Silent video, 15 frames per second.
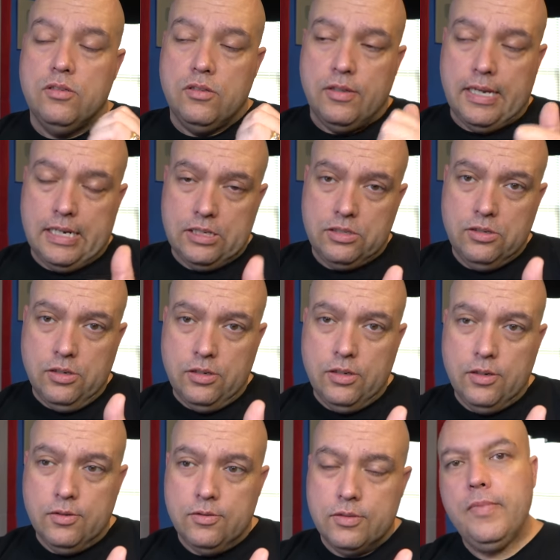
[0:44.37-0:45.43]
That is good
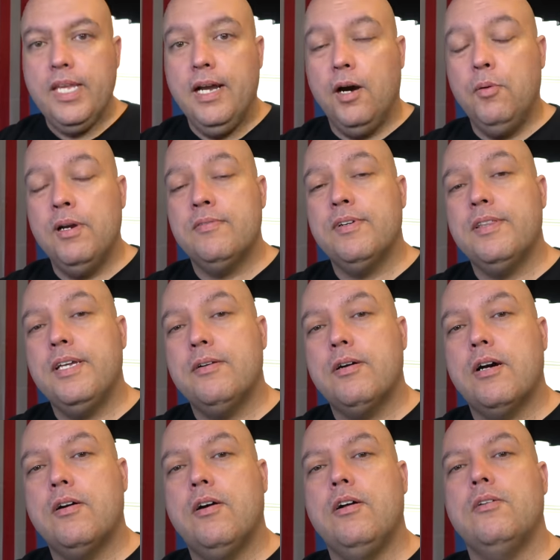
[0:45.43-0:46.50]
news. However, there
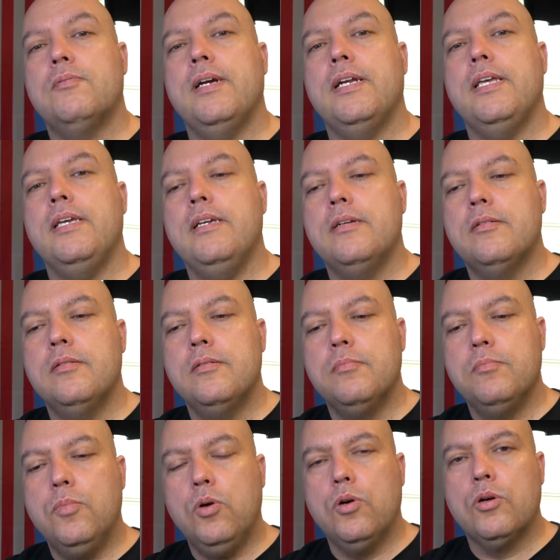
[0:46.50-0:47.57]
are already
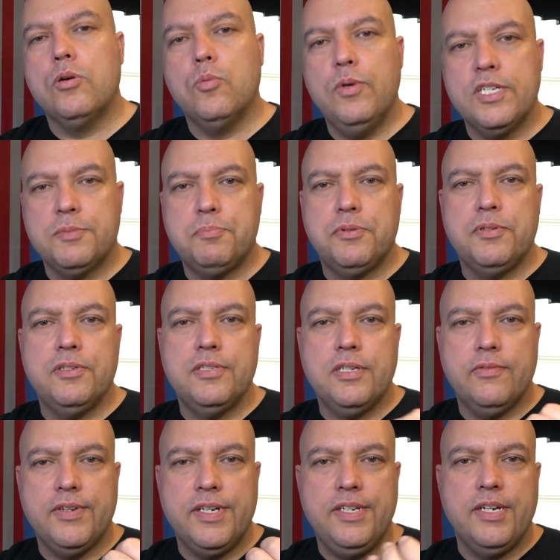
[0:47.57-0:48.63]
more whispers
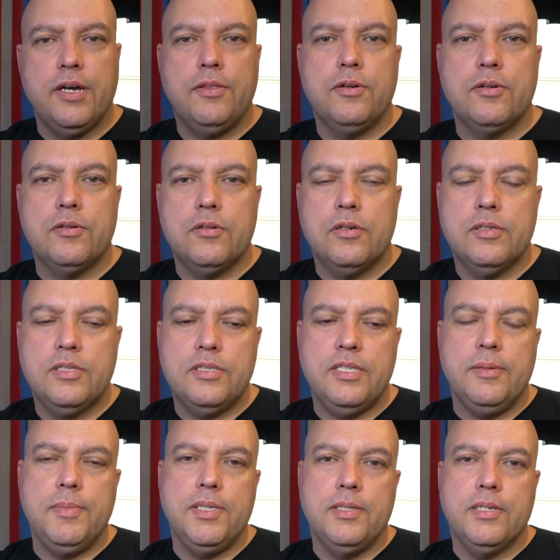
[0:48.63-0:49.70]
of another
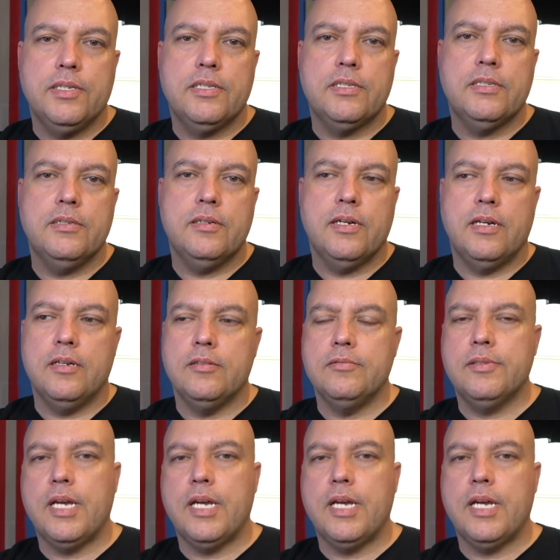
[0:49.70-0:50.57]
stimulus uh,